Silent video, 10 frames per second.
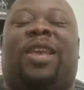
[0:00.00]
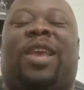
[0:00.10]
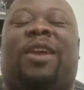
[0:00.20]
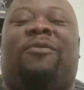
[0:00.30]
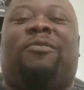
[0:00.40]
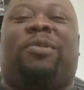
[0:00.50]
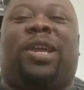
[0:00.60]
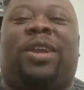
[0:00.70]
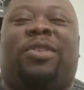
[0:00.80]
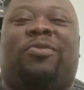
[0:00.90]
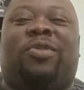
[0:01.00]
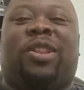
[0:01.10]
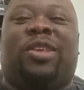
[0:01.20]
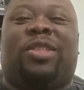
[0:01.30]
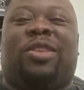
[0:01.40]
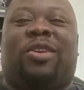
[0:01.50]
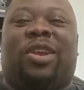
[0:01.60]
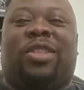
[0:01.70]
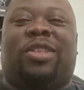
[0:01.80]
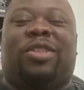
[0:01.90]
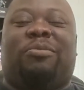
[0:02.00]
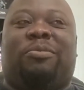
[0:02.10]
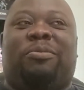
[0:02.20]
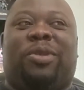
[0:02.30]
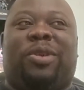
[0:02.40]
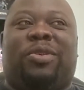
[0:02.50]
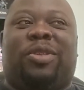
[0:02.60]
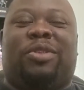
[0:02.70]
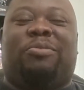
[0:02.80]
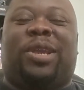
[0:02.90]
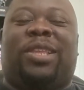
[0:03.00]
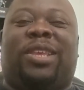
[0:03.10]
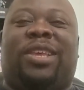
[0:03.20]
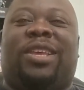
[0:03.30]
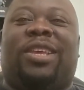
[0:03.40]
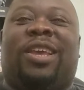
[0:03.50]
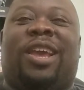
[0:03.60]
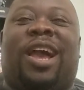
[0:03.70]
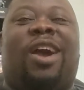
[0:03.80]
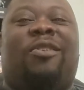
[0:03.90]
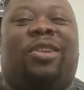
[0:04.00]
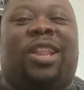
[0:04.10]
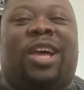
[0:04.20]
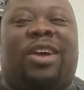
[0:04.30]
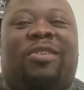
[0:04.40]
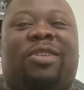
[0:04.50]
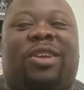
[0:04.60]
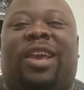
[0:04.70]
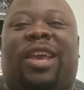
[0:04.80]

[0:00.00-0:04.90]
If players really start suspecting out loud,